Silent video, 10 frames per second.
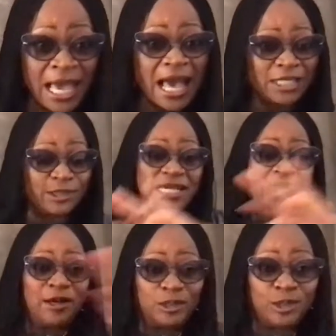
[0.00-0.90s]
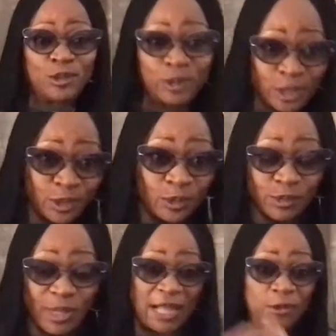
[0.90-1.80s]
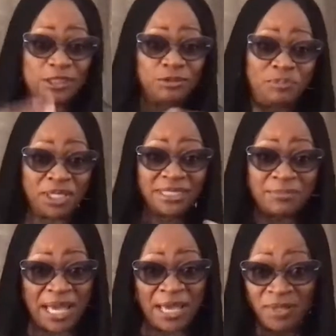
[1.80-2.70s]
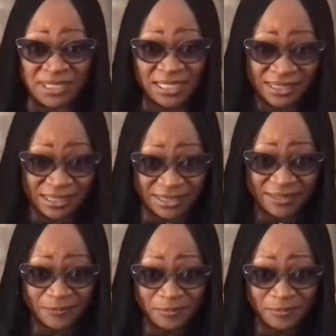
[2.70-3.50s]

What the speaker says: and so they can go to good schools while I was rebuilding my businesses,